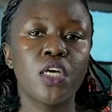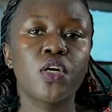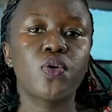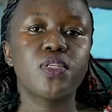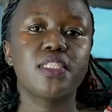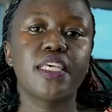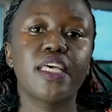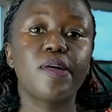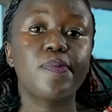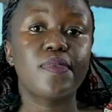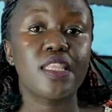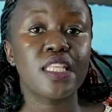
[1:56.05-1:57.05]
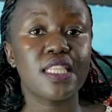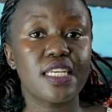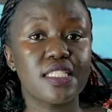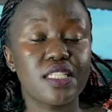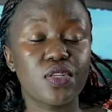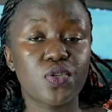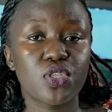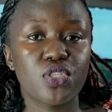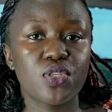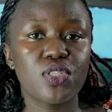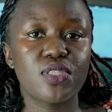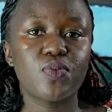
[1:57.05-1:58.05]
because they help thin the
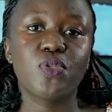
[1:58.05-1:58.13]
secretions,